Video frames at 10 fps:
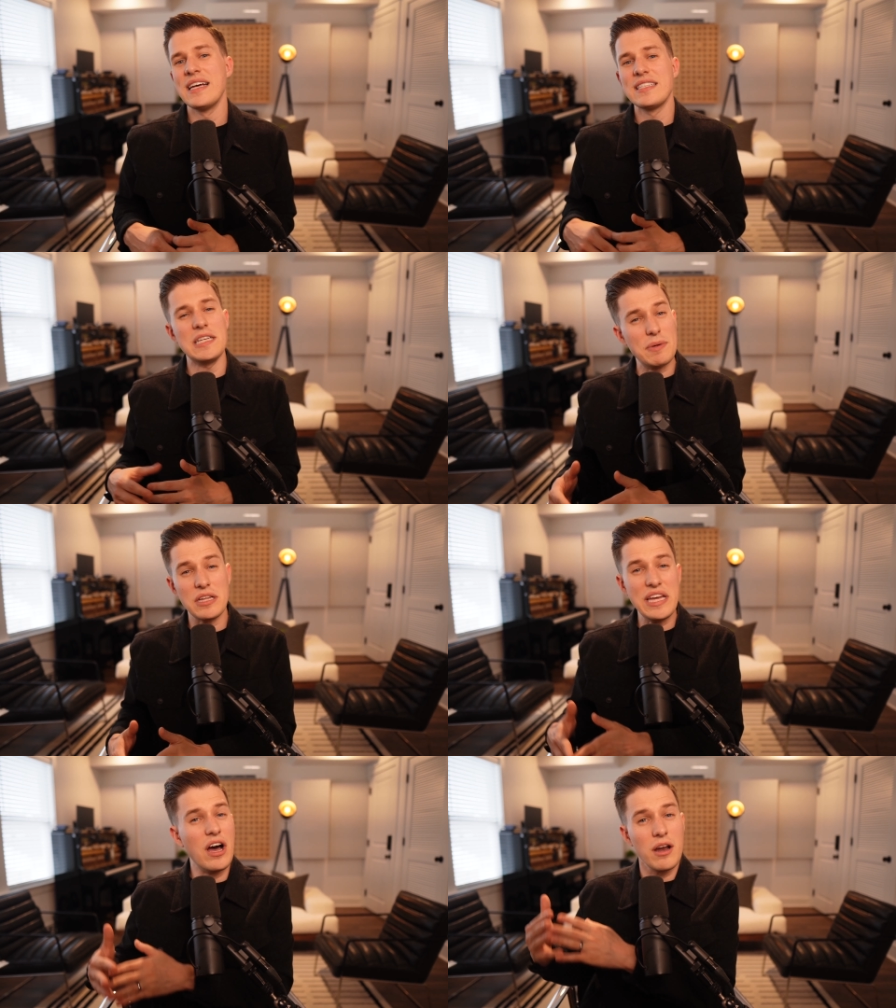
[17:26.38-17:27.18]

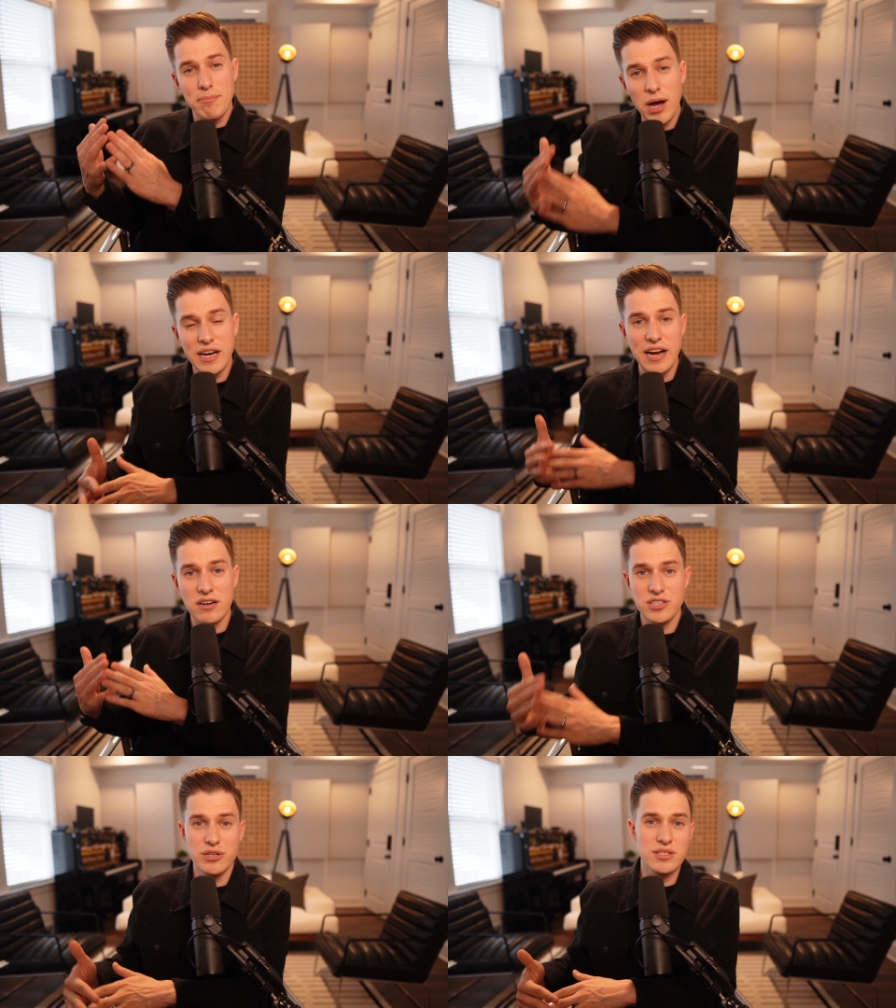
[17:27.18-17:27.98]
Typically on Monday or
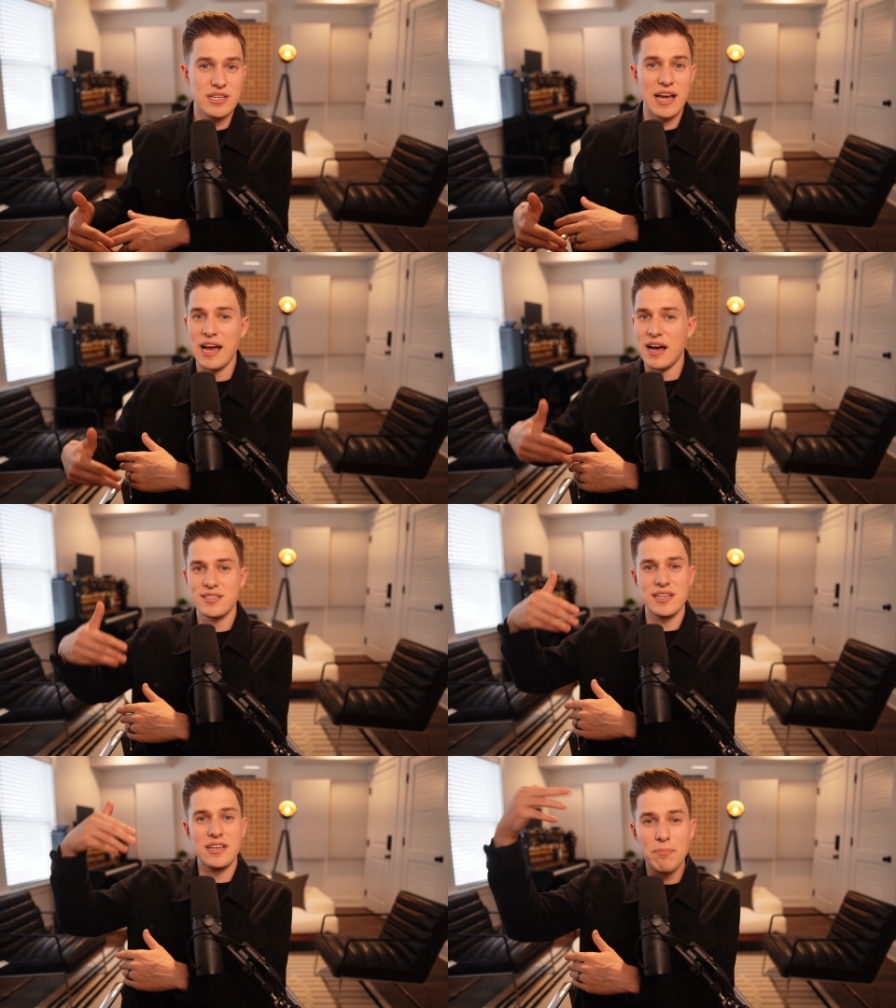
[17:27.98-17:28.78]
Tuesday, I'll
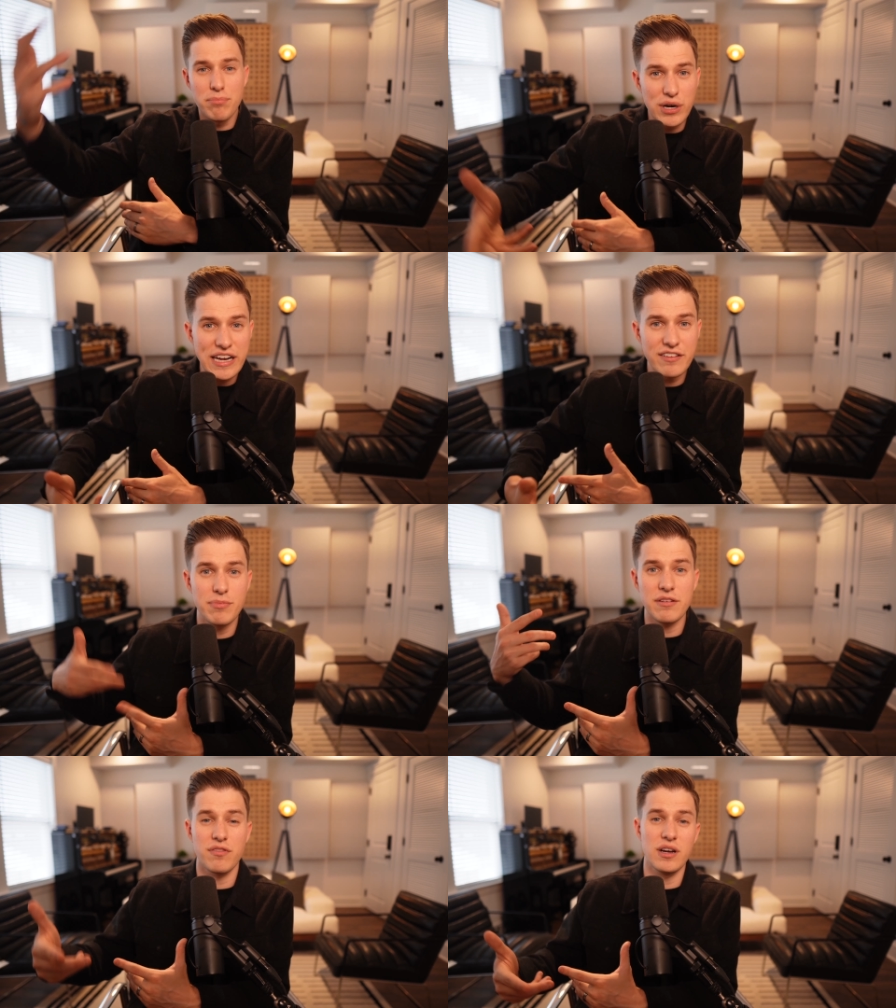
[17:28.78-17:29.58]
send a brief
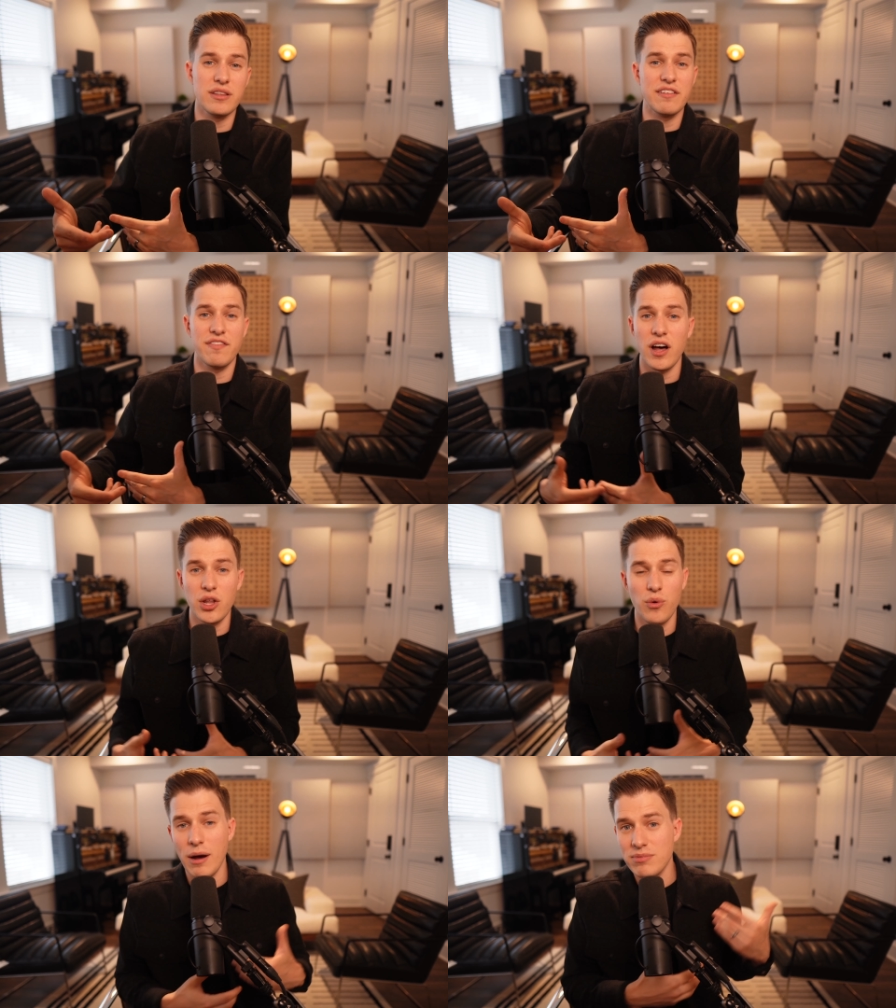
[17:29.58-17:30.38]
but friendly
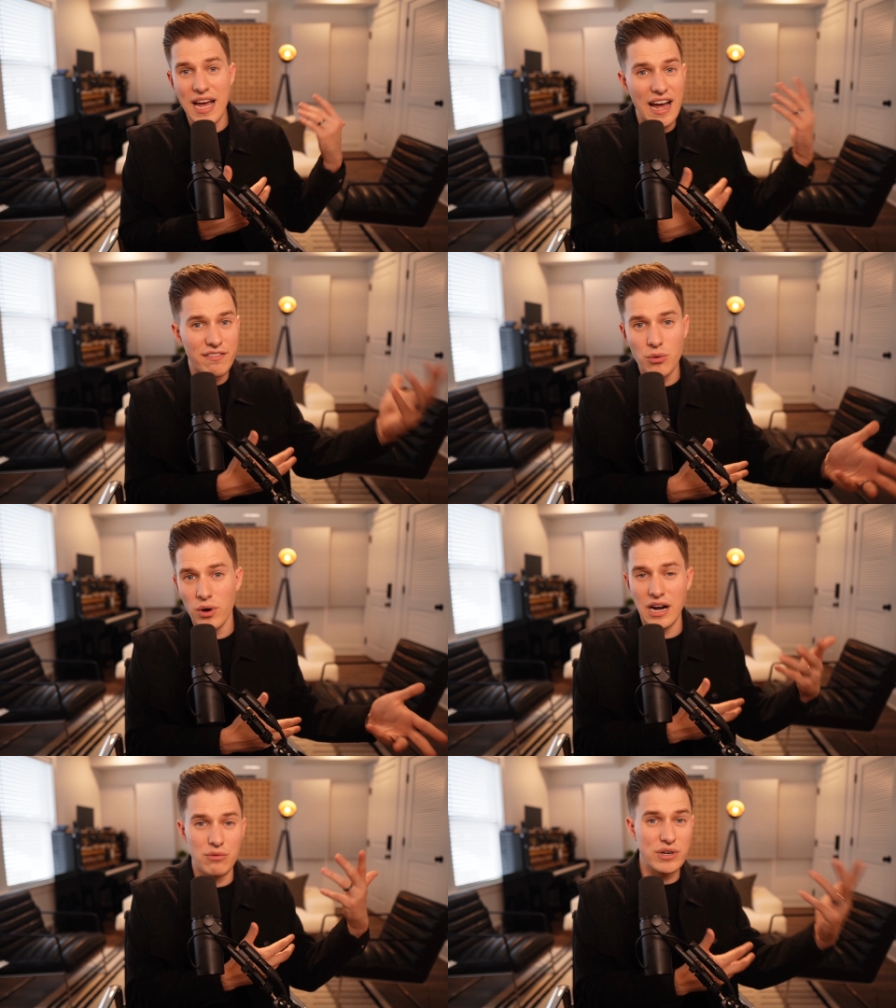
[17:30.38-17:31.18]
follow-up to
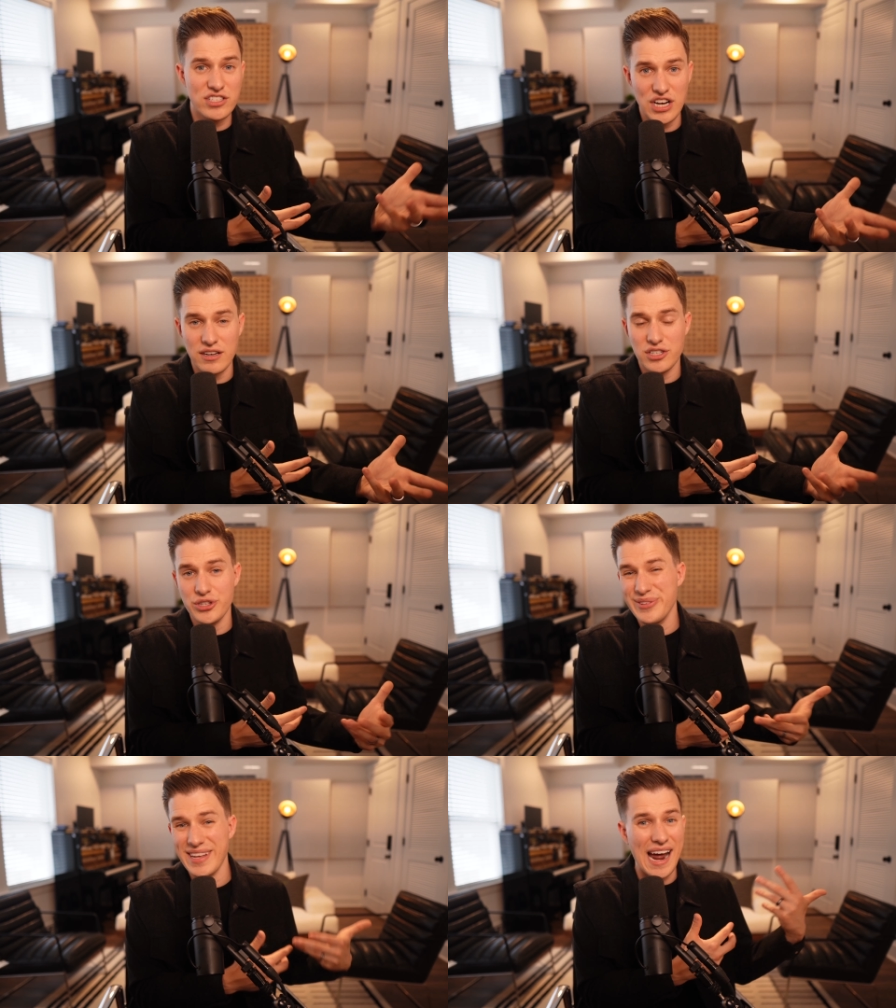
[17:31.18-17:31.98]
everyone I reached out
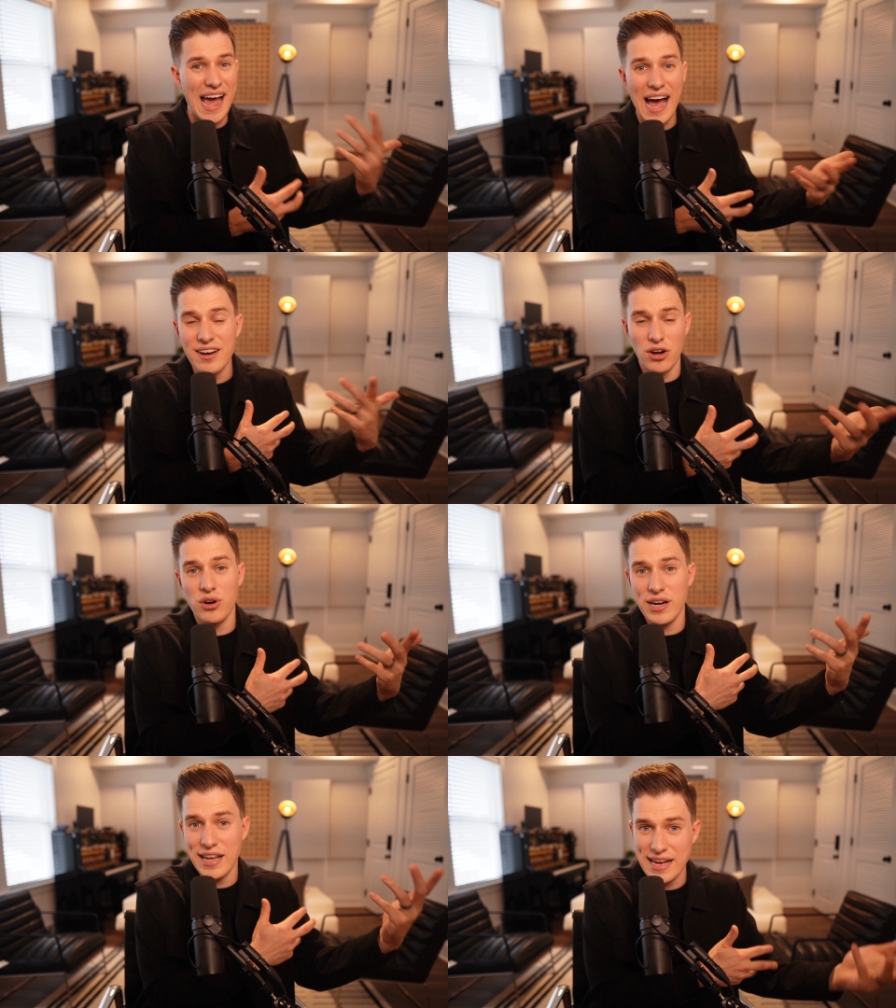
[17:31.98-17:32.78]
to that I hadn't
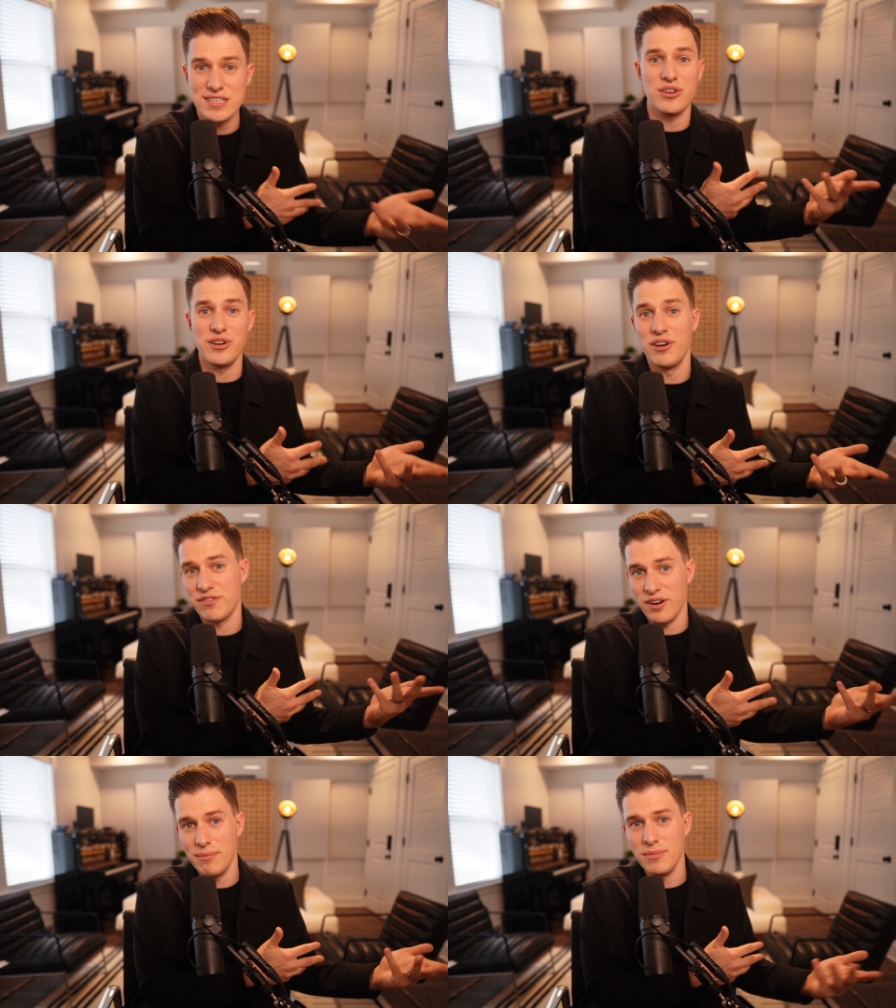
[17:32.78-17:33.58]
heard a yes or no
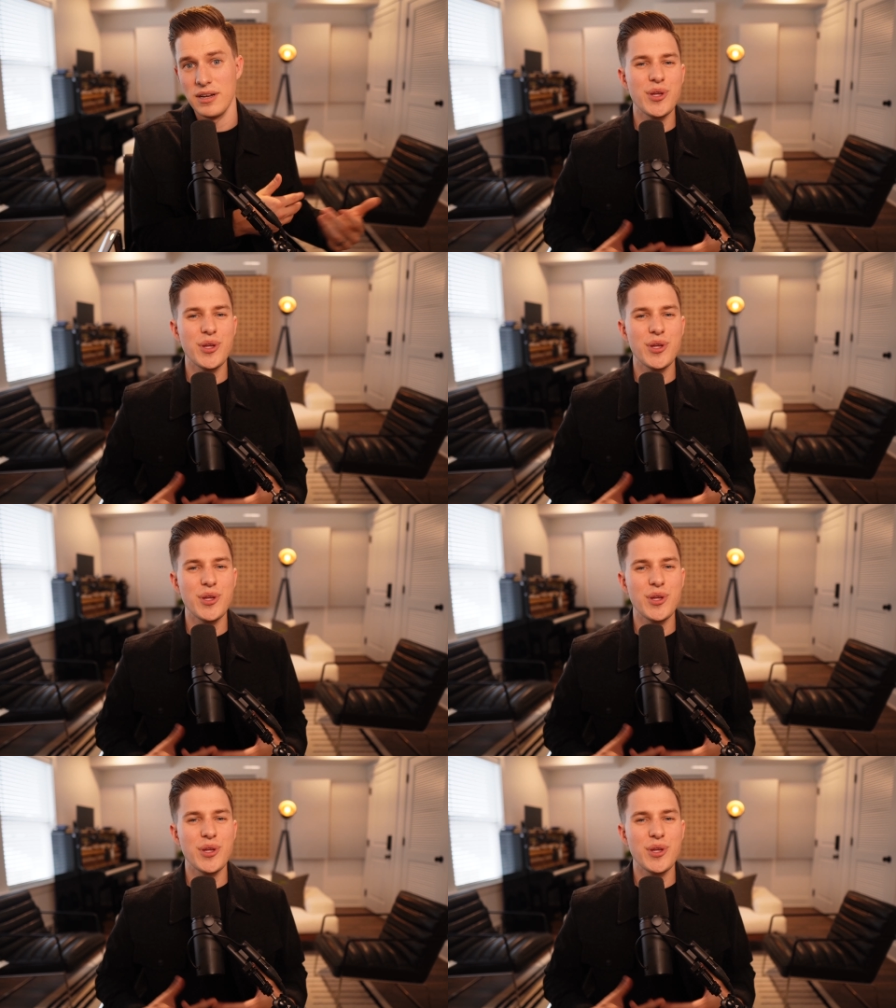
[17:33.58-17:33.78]
from.